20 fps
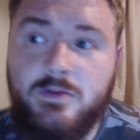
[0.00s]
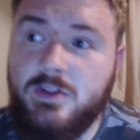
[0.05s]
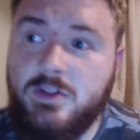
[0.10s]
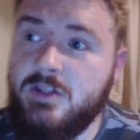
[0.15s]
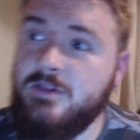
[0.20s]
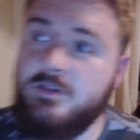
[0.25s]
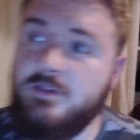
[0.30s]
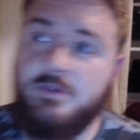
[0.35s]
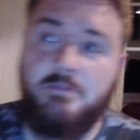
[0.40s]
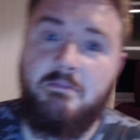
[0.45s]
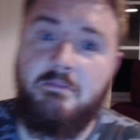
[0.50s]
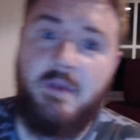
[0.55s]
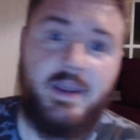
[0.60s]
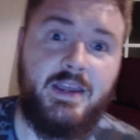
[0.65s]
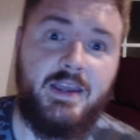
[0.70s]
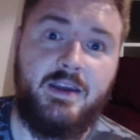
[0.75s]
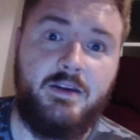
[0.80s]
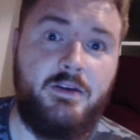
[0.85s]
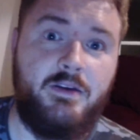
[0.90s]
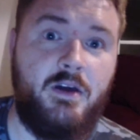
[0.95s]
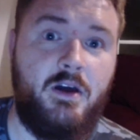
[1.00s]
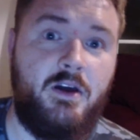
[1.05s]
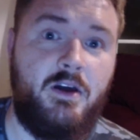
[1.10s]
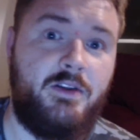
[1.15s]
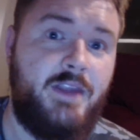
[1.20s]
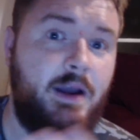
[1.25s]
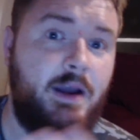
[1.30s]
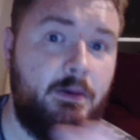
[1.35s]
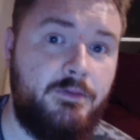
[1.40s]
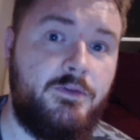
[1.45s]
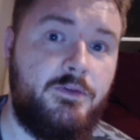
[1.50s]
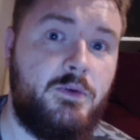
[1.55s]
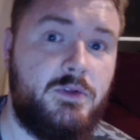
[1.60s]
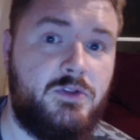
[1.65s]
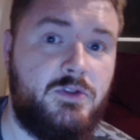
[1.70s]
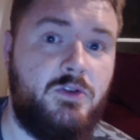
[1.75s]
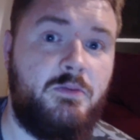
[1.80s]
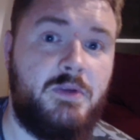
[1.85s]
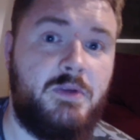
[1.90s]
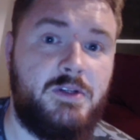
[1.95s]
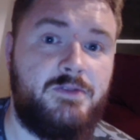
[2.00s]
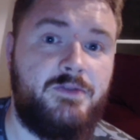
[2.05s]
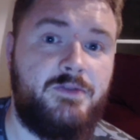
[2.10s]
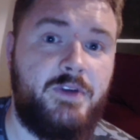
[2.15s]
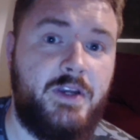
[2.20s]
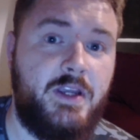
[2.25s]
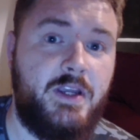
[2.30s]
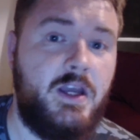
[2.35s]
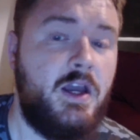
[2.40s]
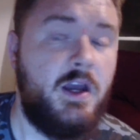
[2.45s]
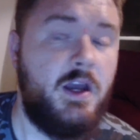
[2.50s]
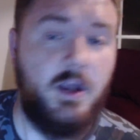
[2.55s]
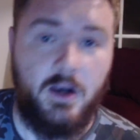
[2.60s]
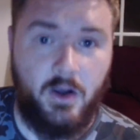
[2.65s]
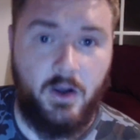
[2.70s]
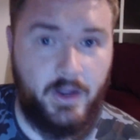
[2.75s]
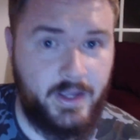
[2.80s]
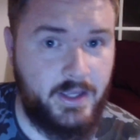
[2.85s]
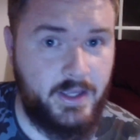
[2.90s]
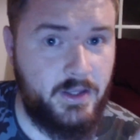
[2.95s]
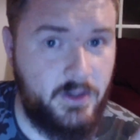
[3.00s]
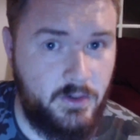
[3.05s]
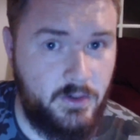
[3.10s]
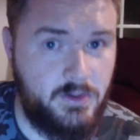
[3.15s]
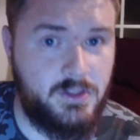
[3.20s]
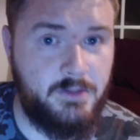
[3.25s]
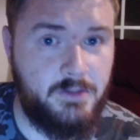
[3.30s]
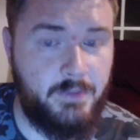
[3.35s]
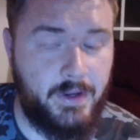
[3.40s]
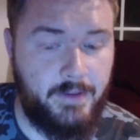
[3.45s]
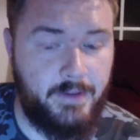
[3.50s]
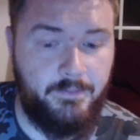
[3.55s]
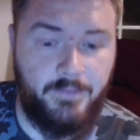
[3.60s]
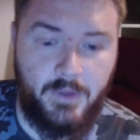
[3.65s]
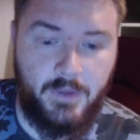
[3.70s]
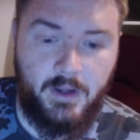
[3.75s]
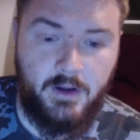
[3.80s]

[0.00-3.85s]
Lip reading: just to make her down forward 2+3 like it used to be.